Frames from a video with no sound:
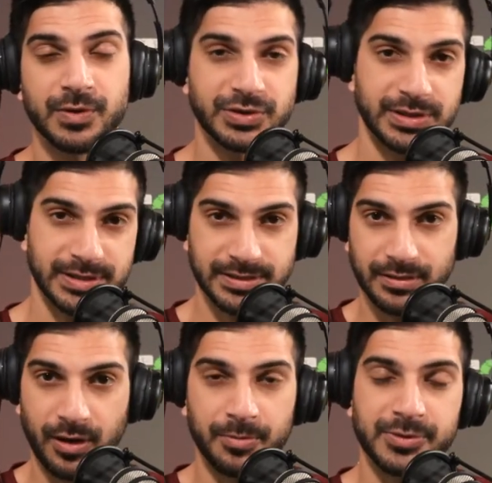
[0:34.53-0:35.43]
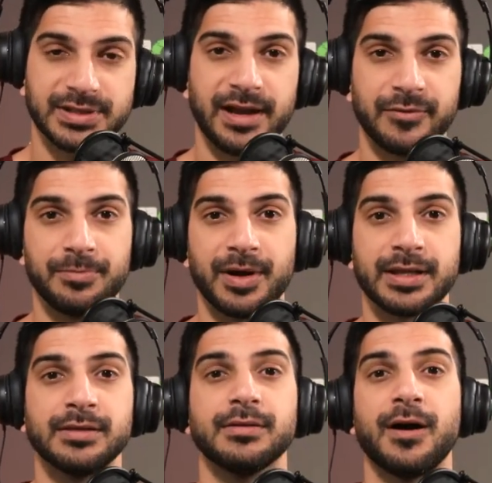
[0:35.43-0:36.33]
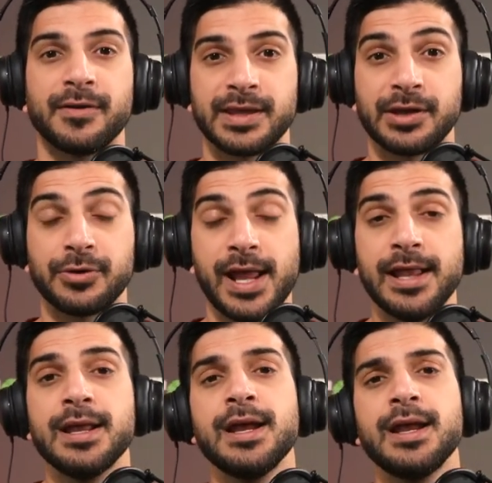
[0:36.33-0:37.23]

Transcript: which is almost everybody on the internet,